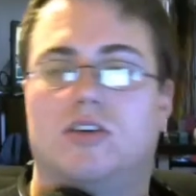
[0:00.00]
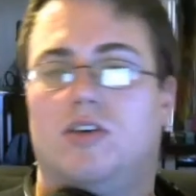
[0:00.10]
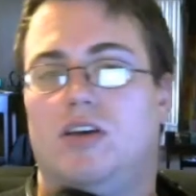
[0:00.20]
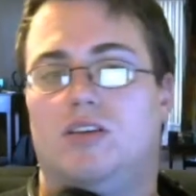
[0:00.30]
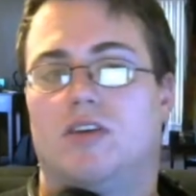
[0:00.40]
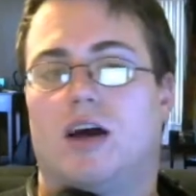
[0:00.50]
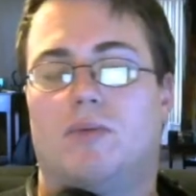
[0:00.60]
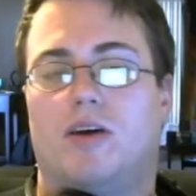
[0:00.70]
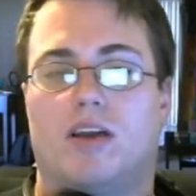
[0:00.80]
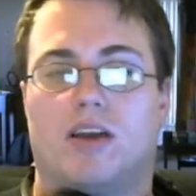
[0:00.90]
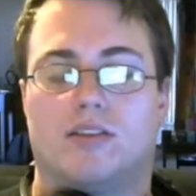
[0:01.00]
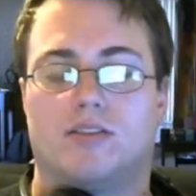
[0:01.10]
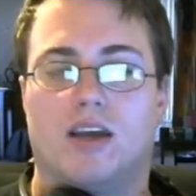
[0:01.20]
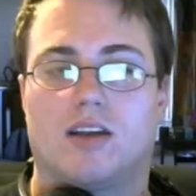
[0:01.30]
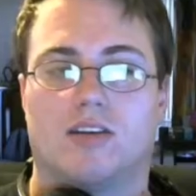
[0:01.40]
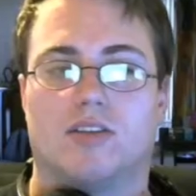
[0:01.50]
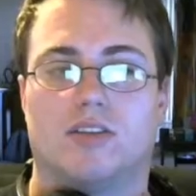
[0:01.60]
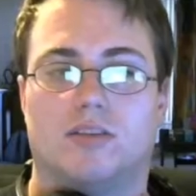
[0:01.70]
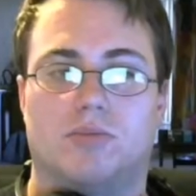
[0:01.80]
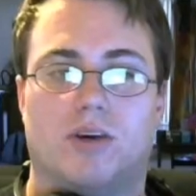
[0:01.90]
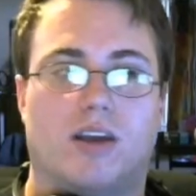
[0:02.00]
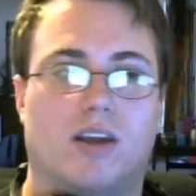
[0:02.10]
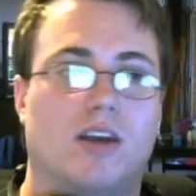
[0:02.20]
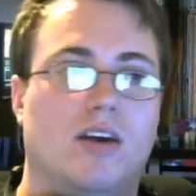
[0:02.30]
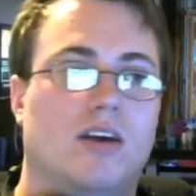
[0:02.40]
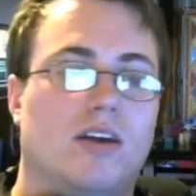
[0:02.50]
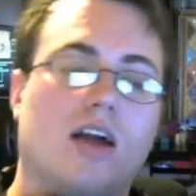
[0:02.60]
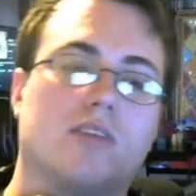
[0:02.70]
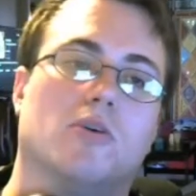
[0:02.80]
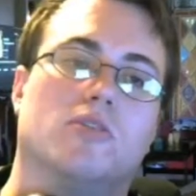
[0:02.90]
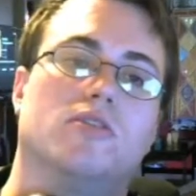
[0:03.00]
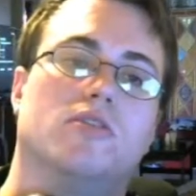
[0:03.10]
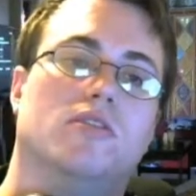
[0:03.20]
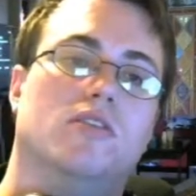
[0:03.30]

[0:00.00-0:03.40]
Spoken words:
so he's not playing his Necros, he's playing Cosmos.